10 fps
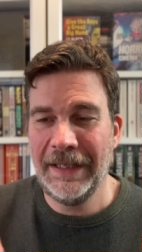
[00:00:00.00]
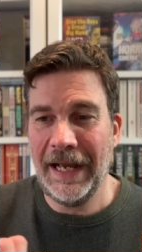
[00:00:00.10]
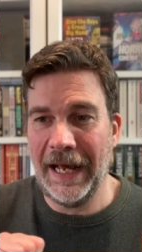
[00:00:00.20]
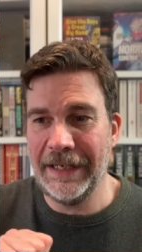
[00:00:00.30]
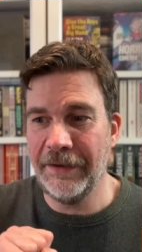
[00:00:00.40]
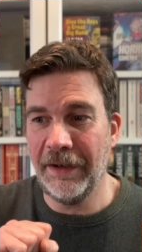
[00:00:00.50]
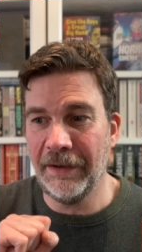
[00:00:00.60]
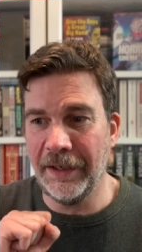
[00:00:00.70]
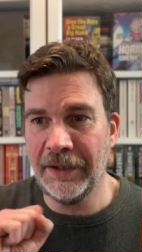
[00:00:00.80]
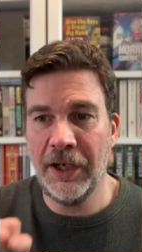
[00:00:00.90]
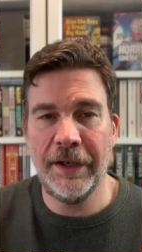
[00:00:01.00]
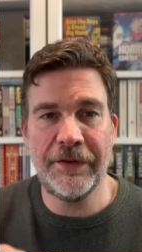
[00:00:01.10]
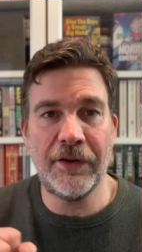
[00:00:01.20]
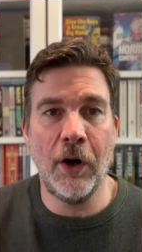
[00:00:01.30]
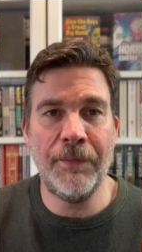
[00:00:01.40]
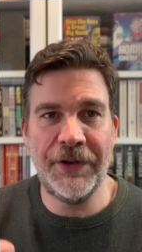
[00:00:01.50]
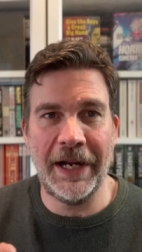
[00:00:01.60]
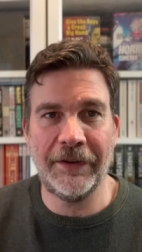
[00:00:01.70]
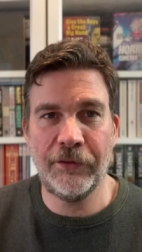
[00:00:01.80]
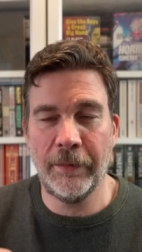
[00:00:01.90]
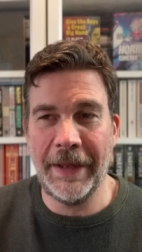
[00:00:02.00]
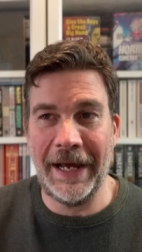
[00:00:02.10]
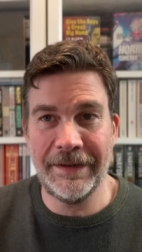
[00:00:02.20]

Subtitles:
and like cursed objects from that